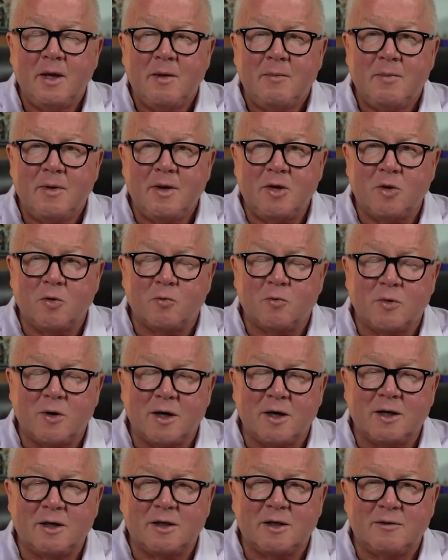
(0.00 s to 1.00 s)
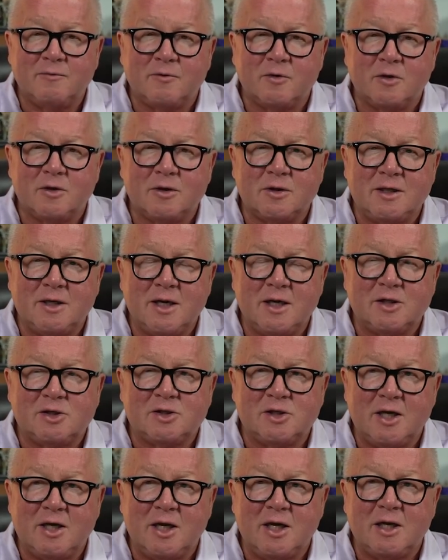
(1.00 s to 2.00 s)
you'll readily convert
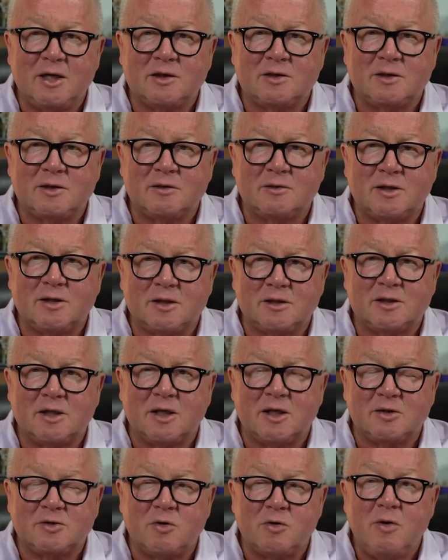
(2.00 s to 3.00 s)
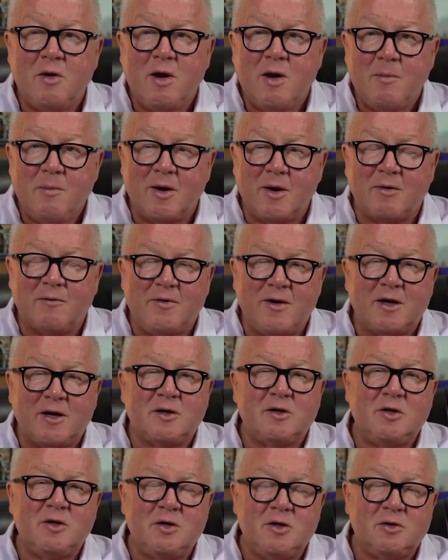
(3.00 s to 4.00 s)
DHEA to testosterone. Matter of fact, you
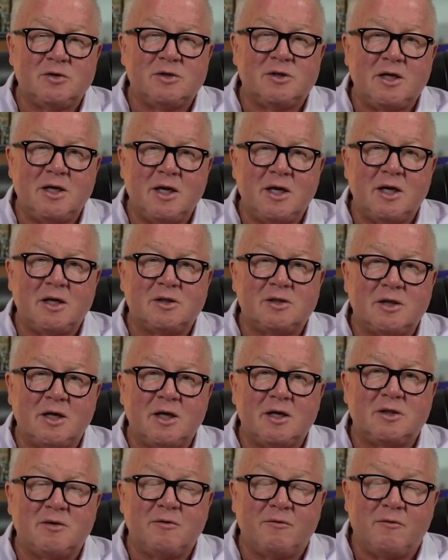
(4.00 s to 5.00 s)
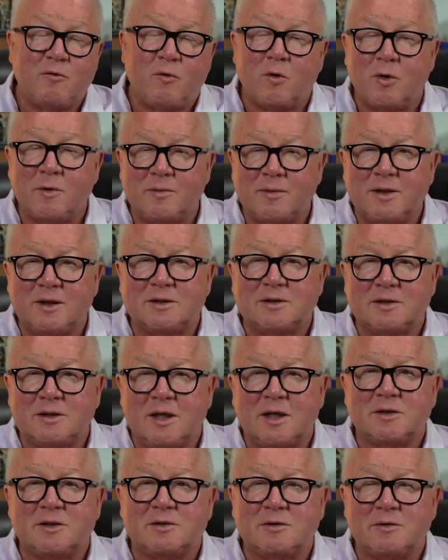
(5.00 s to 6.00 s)
use DHEA to form
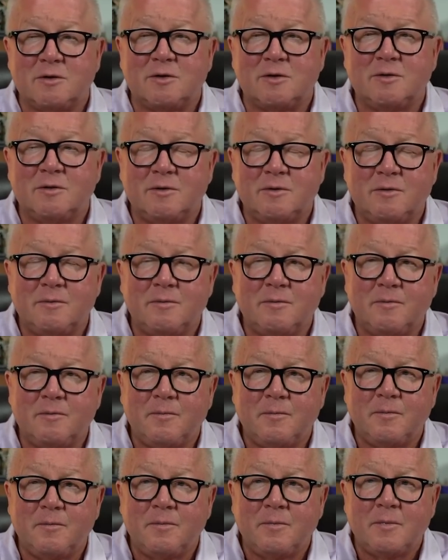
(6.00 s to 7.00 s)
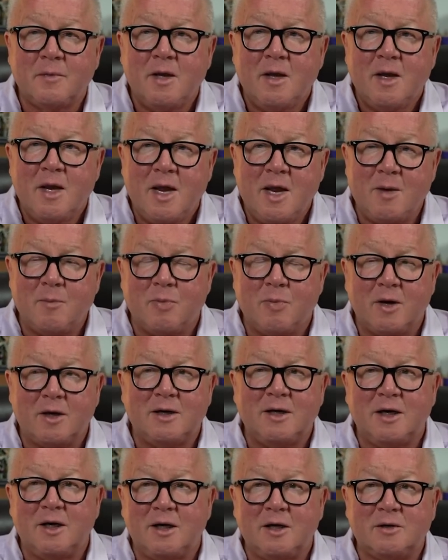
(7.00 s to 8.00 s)
testosterone and
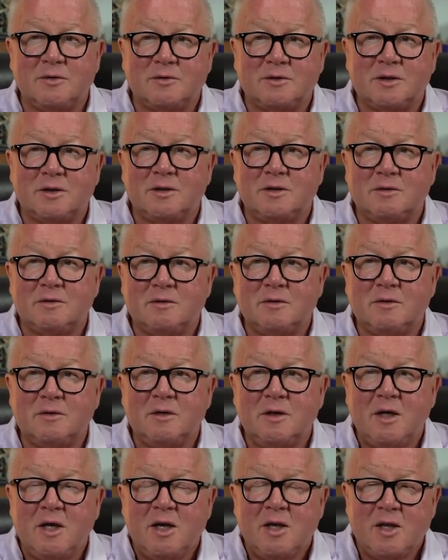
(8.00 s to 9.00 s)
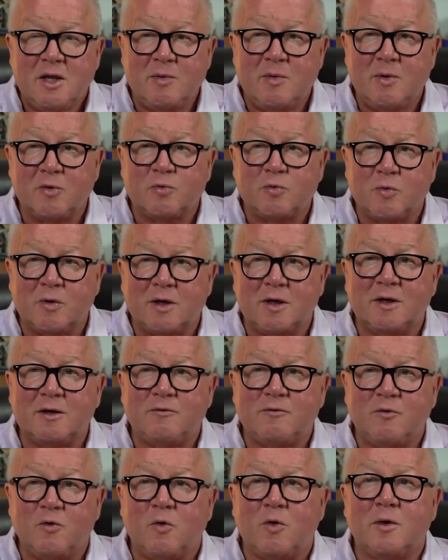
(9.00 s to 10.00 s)
pregnenolone too. They both readily
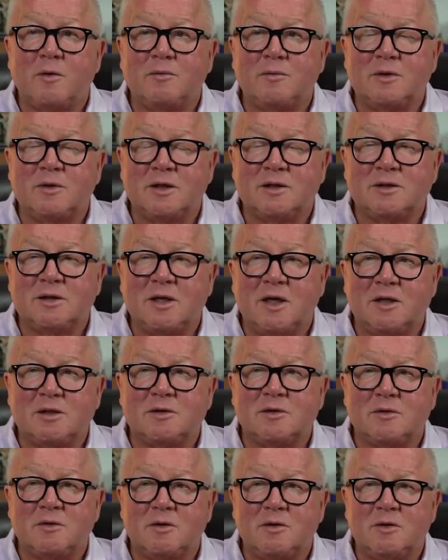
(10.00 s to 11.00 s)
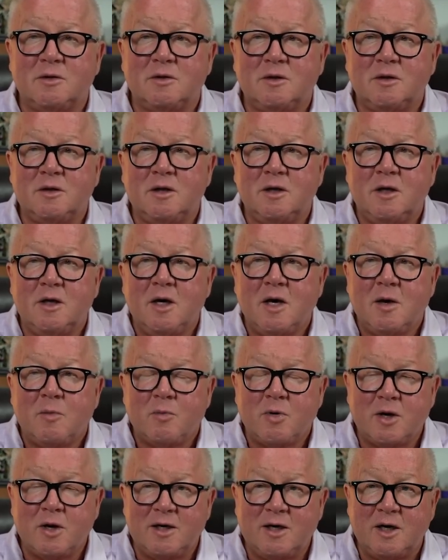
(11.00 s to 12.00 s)
form testosterone. Gotcha.
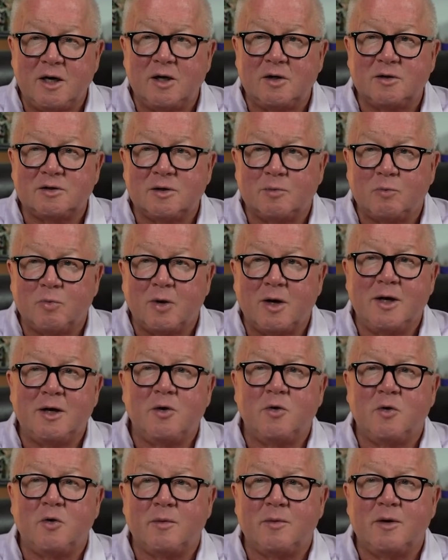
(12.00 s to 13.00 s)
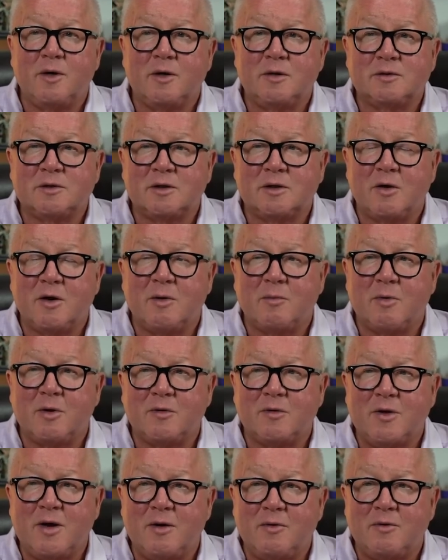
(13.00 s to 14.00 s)
Pregnenolone's a brain hormone. Sorry I brought
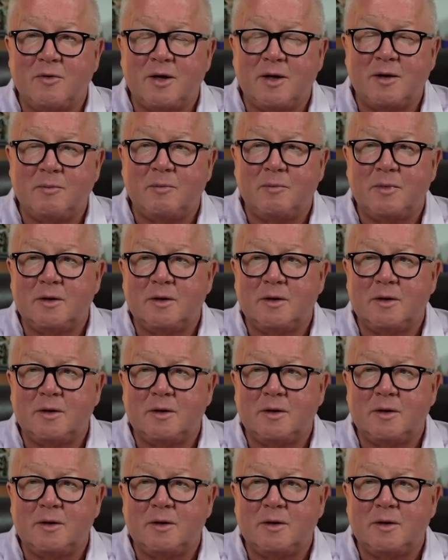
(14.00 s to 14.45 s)
that one up, but